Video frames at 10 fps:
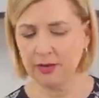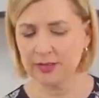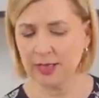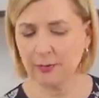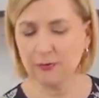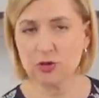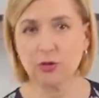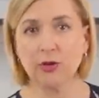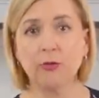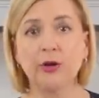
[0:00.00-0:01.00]
type of
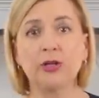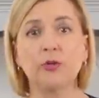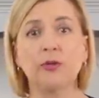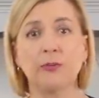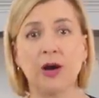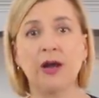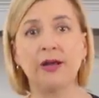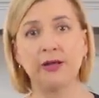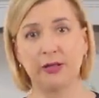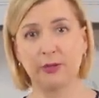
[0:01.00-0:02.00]
store where you would
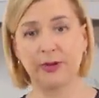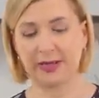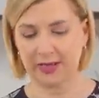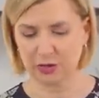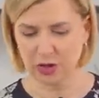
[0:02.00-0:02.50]
buy your baking